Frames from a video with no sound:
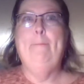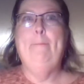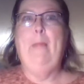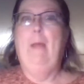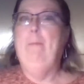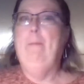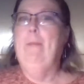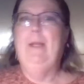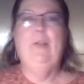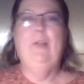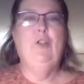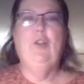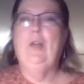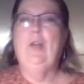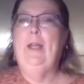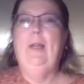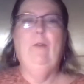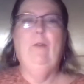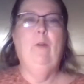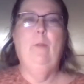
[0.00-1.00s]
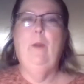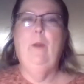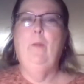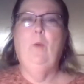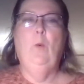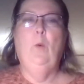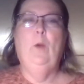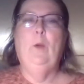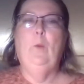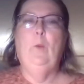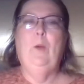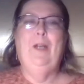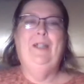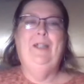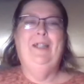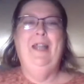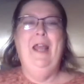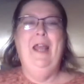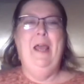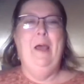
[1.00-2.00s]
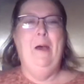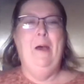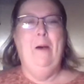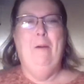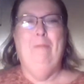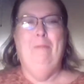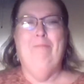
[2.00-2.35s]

But I sure can't remember what it was now.